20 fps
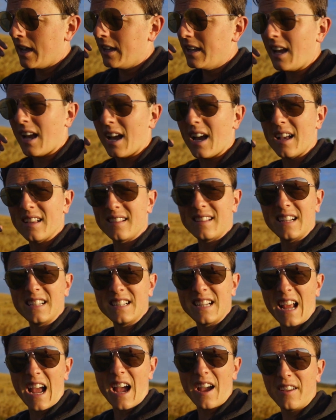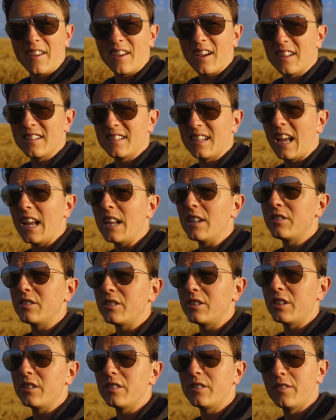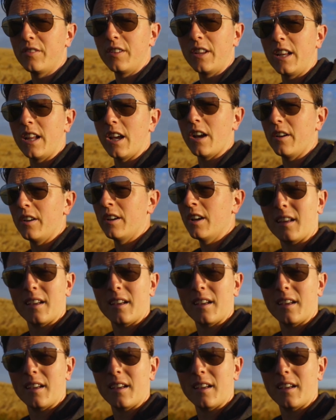yeah, essentially how you're going to introduce a video.